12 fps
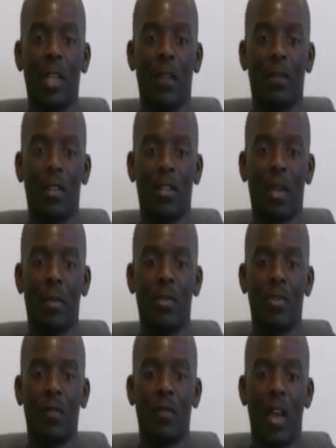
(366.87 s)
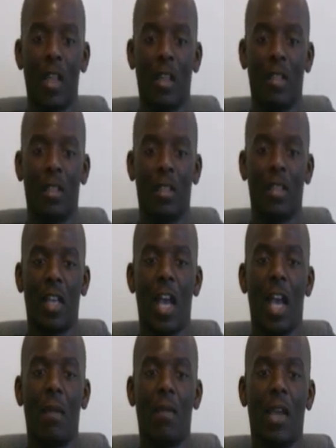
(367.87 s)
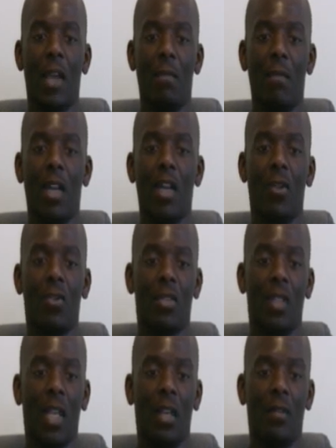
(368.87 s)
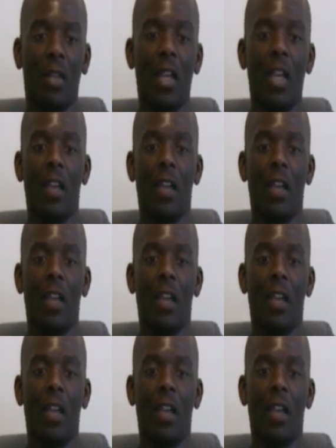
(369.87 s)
If the assumptions are valid, then time and money are saved.